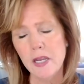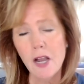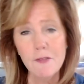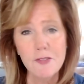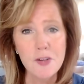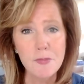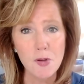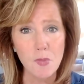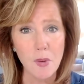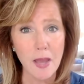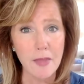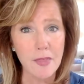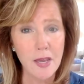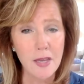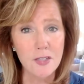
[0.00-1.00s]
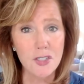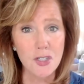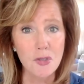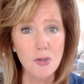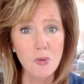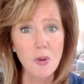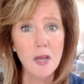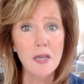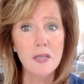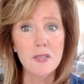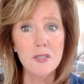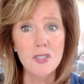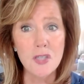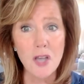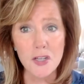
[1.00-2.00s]
comfortable with to
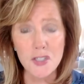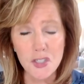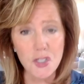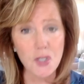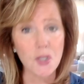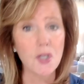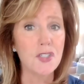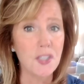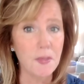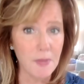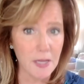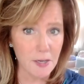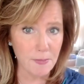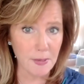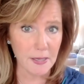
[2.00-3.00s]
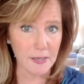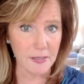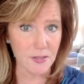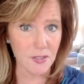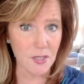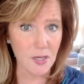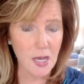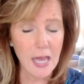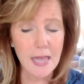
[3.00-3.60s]
assert some independence?